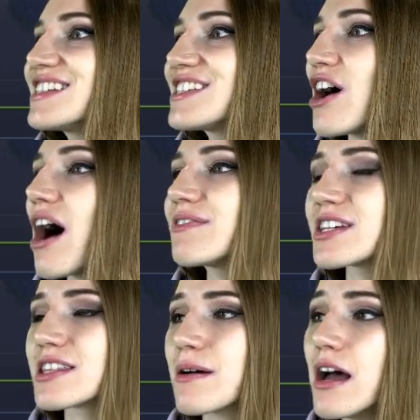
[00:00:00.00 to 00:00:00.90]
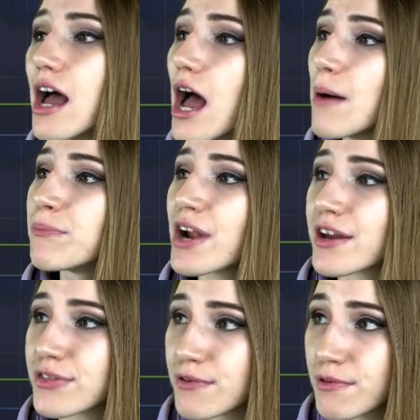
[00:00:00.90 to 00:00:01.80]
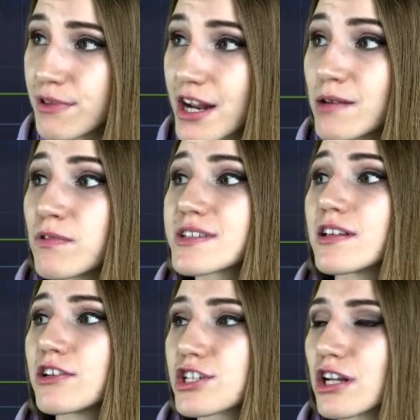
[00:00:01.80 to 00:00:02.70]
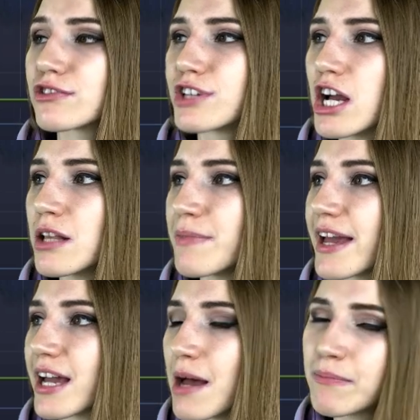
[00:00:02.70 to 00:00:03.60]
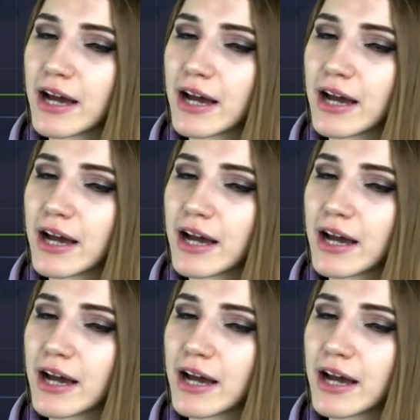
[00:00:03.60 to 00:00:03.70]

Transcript: So after the breakthrough there was the logical roll back up,